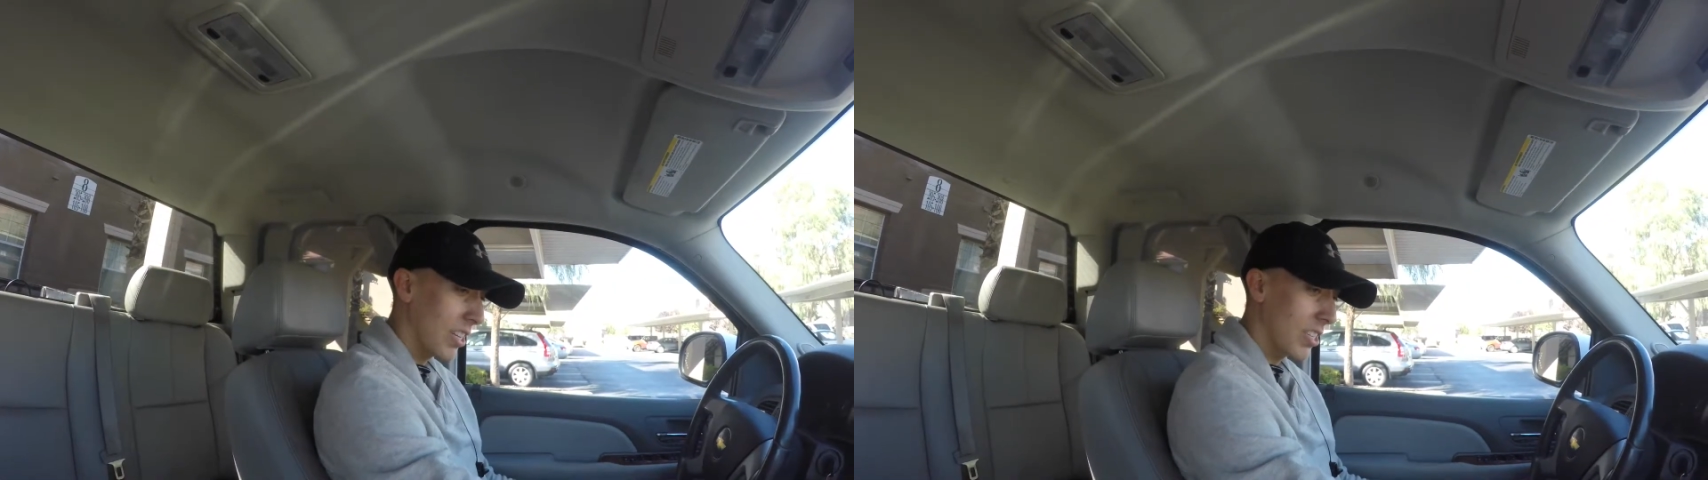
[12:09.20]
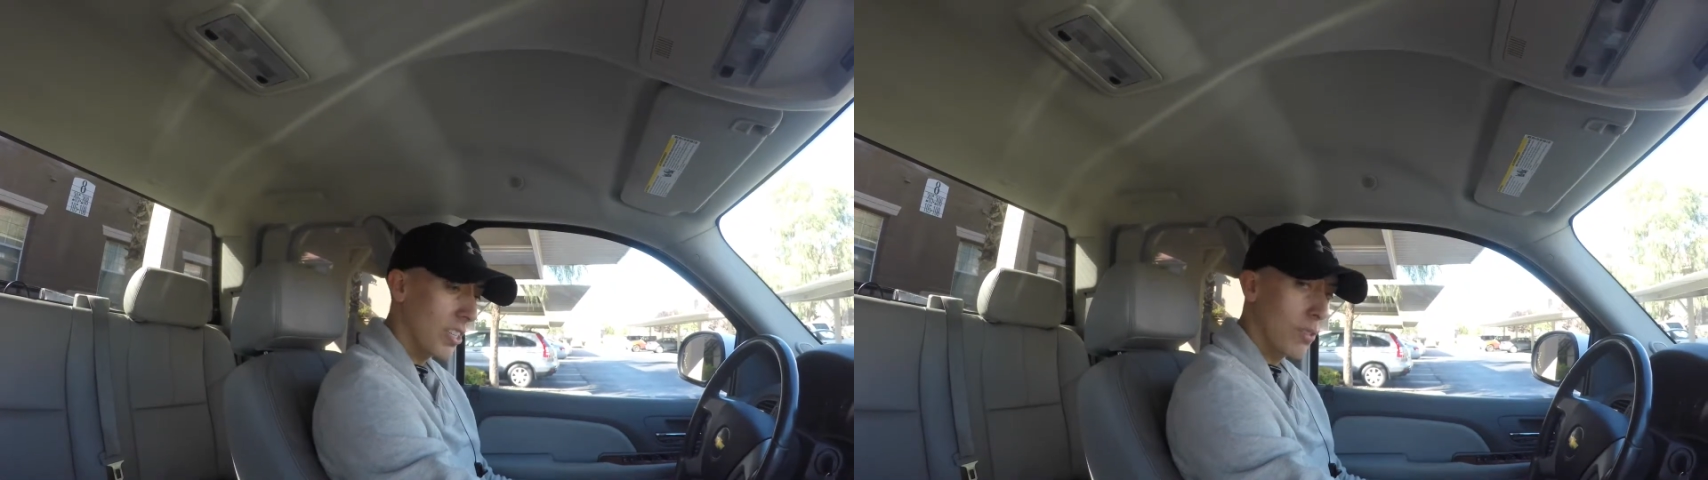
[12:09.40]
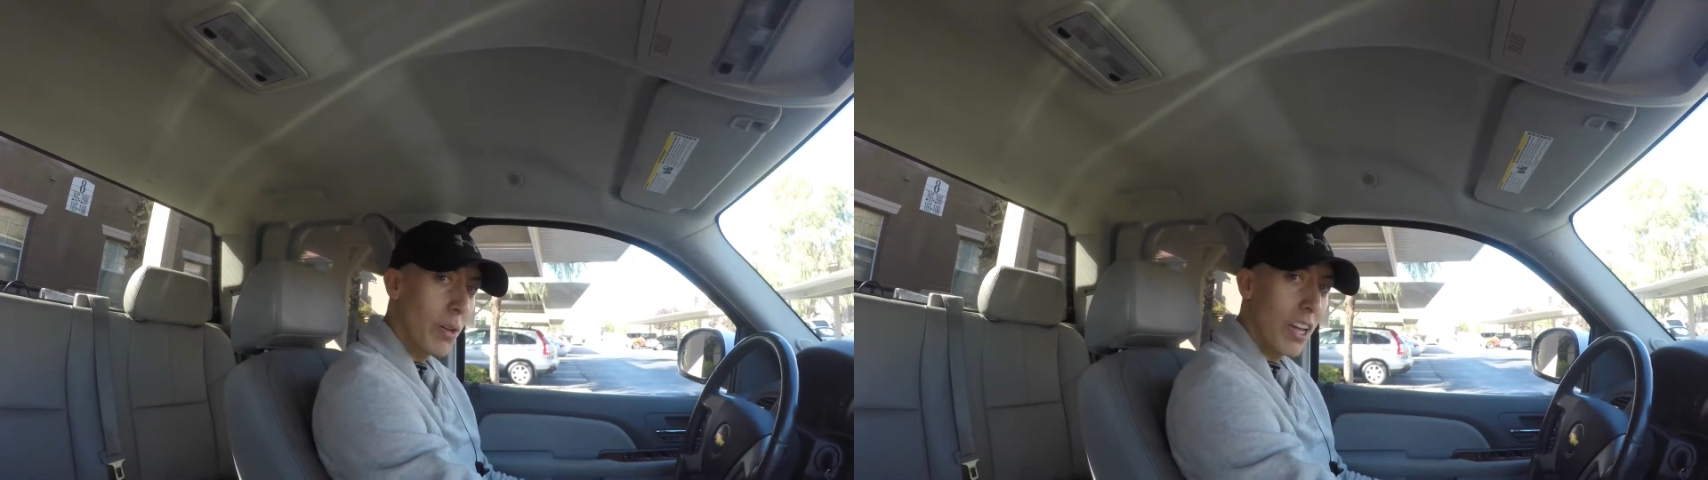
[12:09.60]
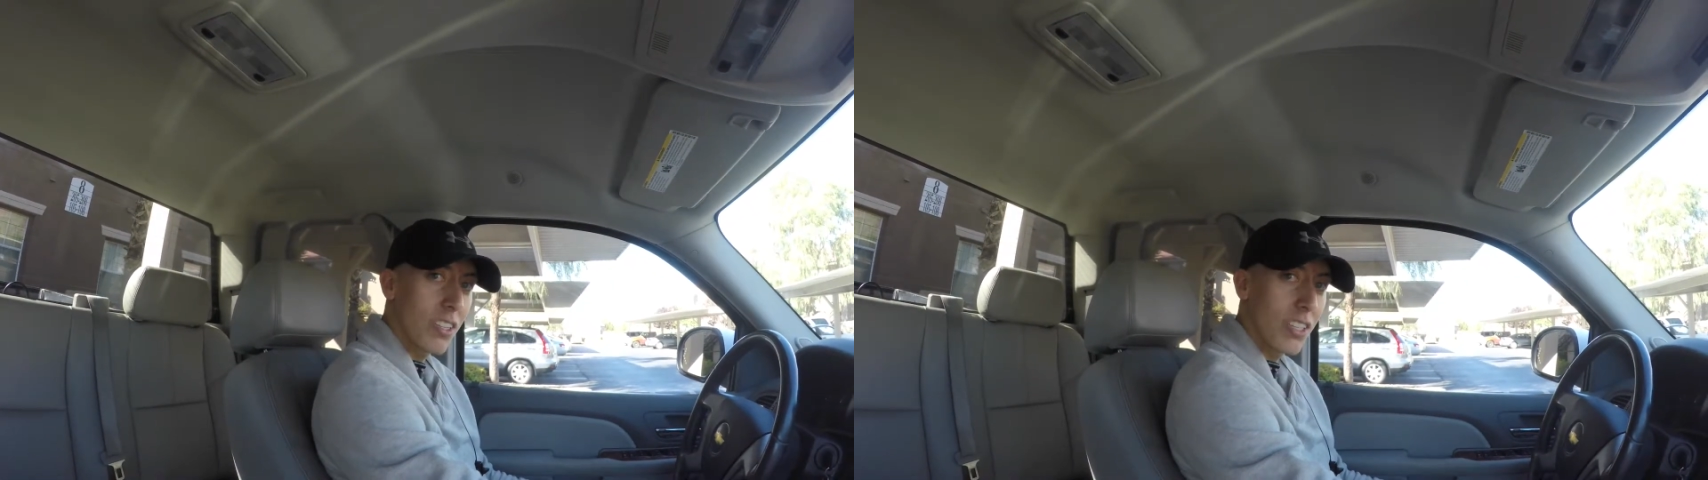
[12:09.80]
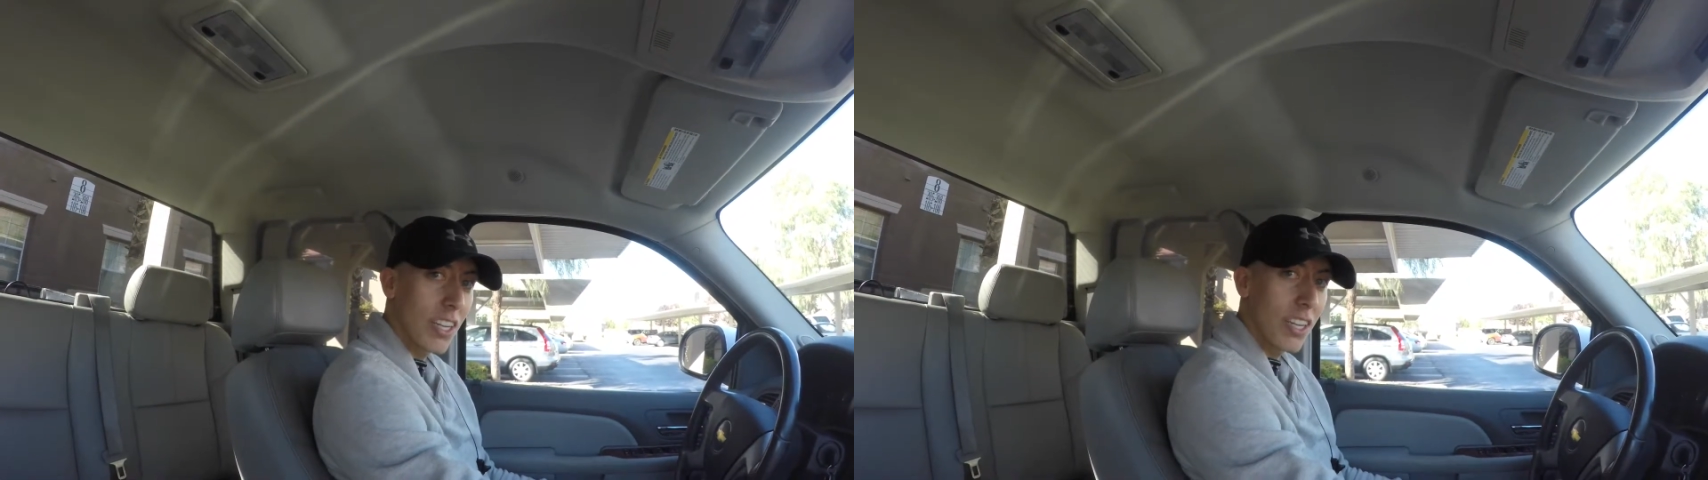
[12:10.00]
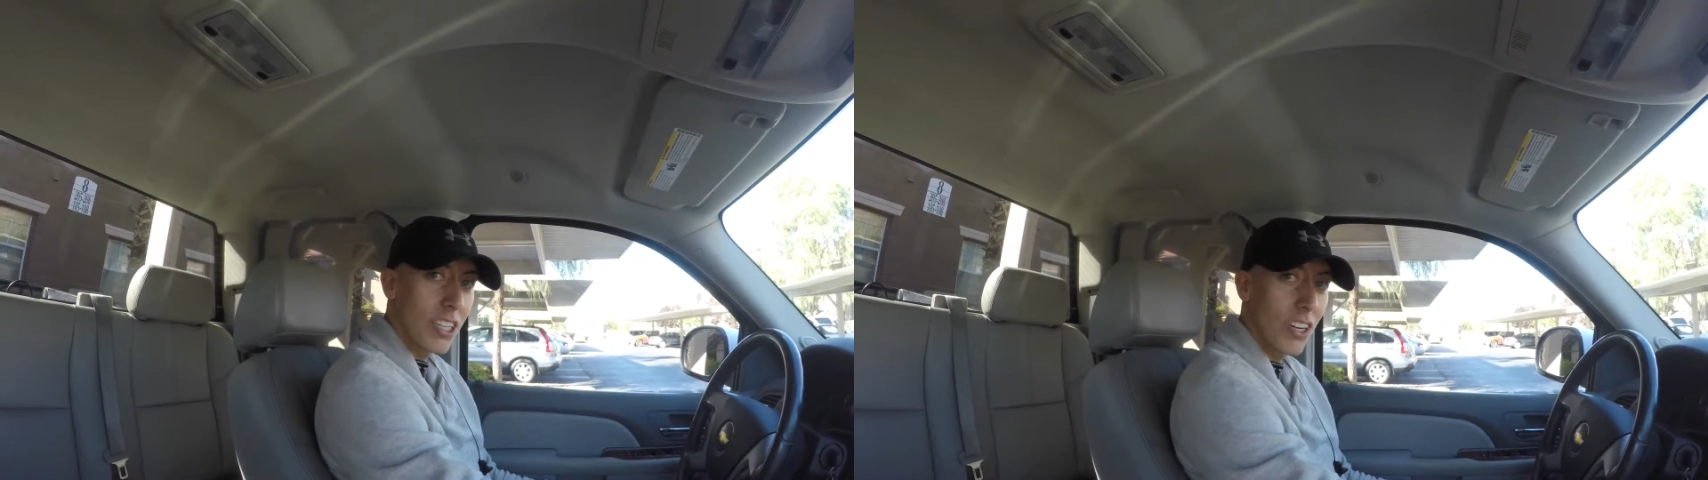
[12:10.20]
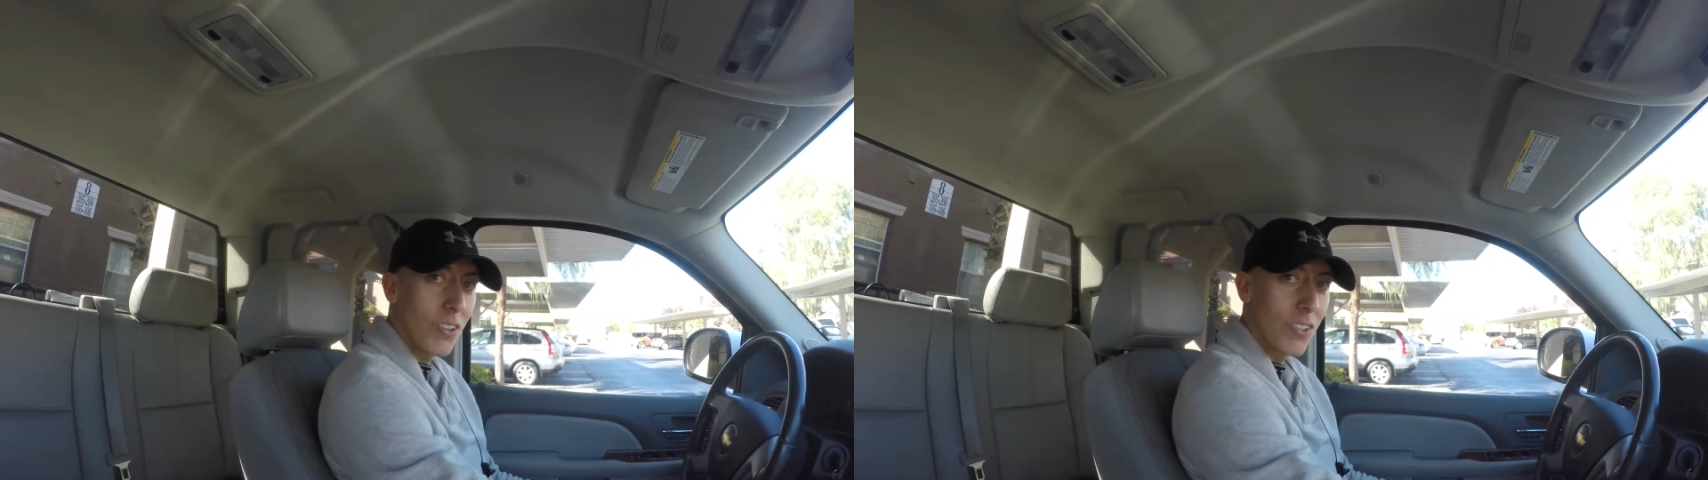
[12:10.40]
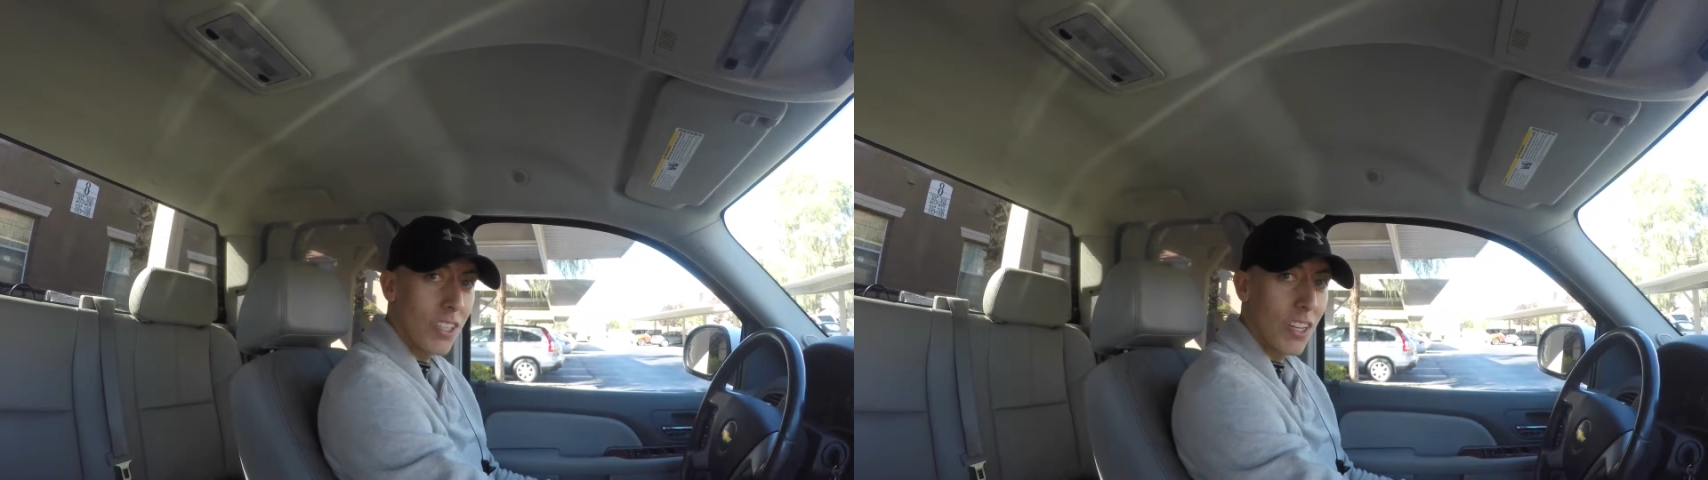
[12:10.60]
It's just better to get your
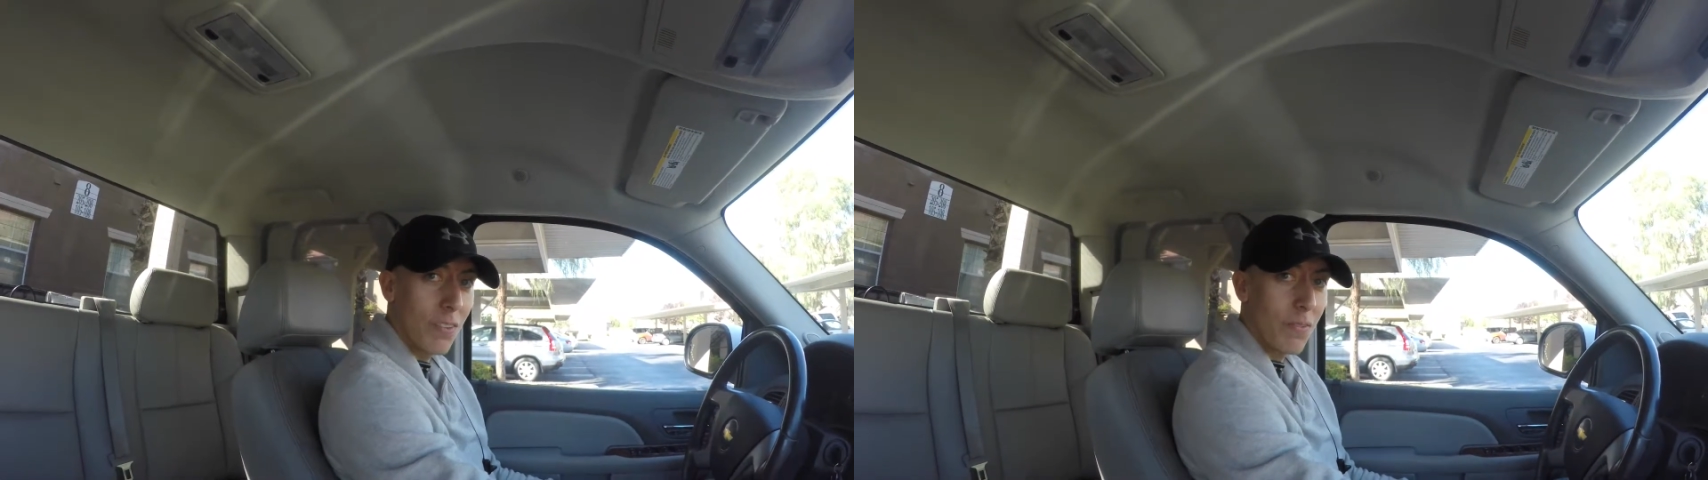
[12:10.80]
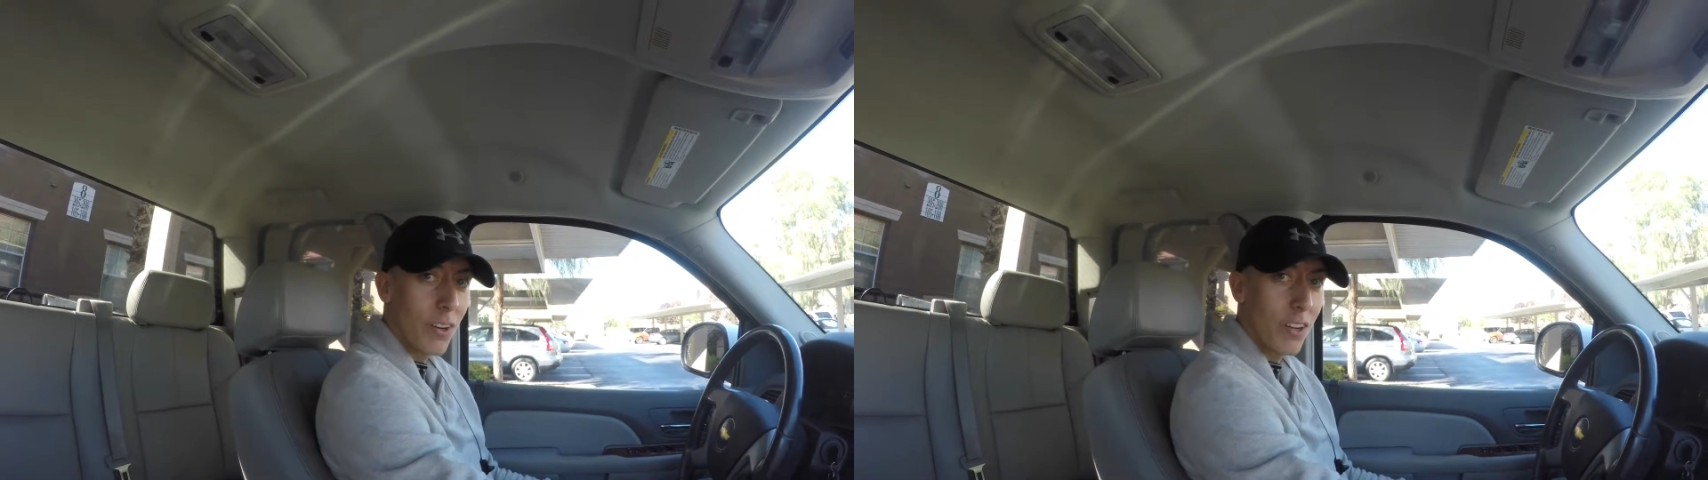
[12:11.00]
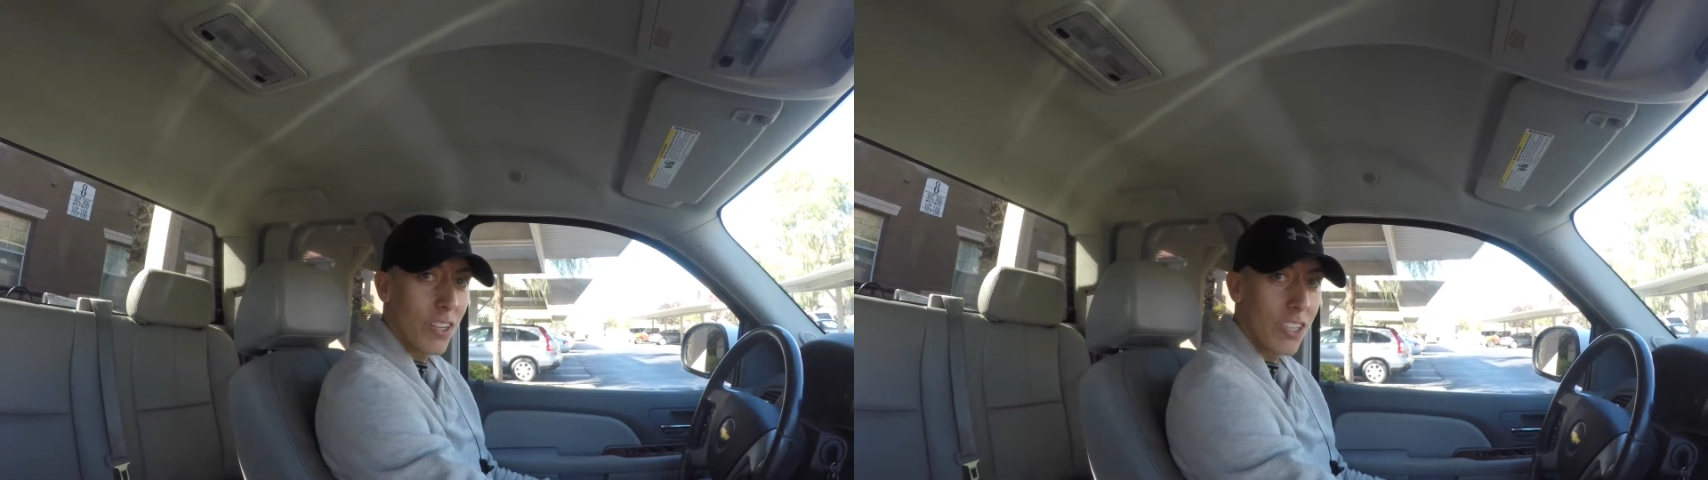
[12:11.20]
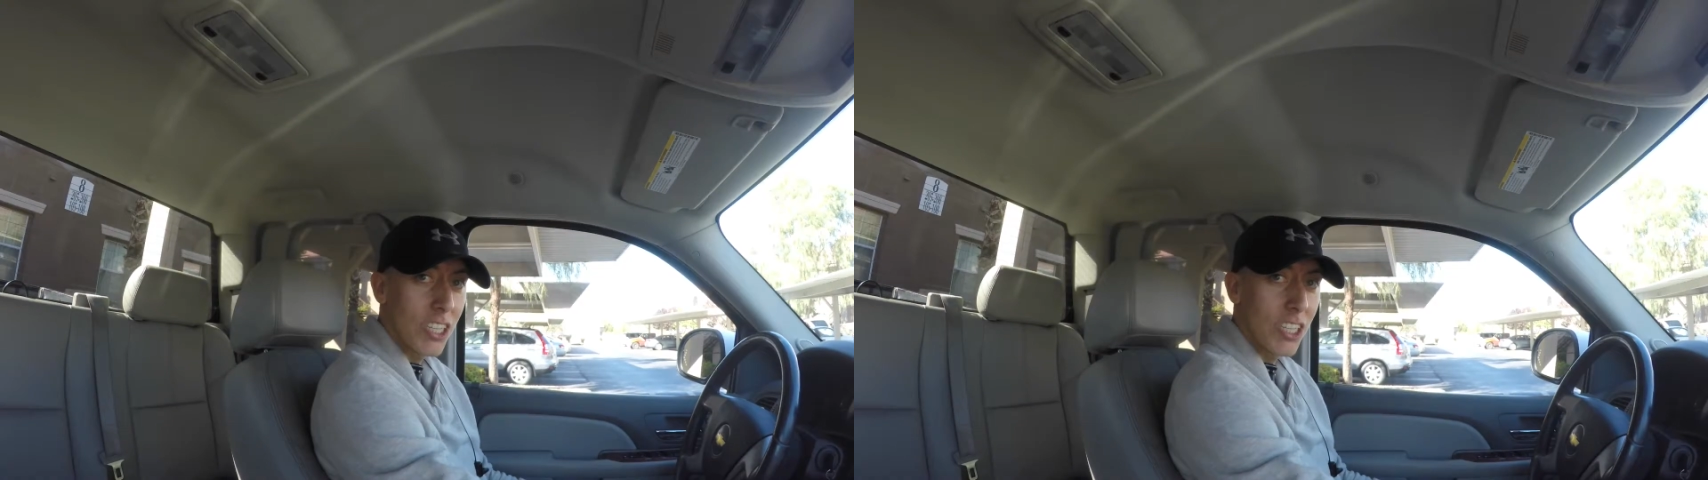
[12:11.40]
own stuff all in.